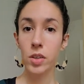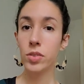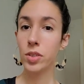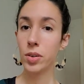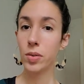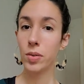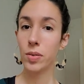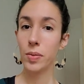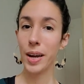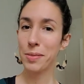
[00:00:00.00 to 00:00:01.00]
So,
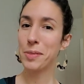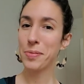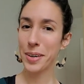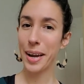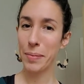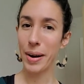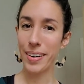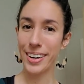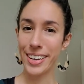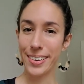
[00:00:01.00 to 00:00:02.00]
we often forget about
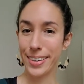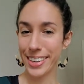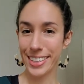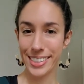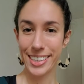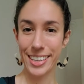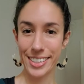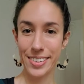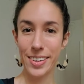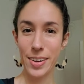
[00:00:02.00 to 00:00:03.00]
honey, or at least I
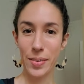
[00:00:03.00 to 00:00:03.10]
do,